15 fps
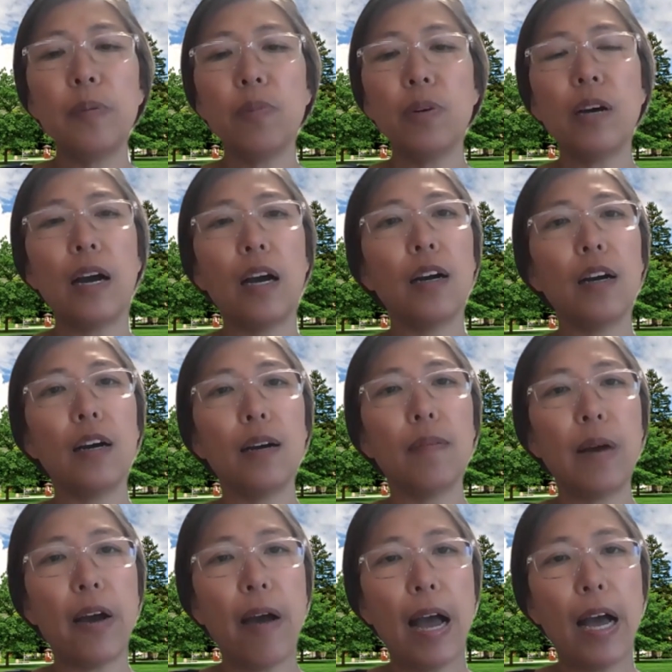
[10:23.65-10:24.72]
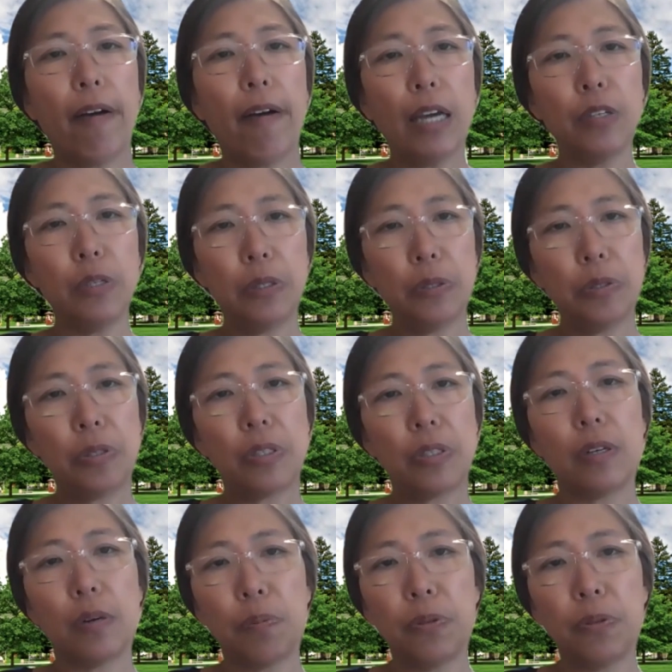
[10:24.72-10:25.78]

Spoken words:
more about how I use the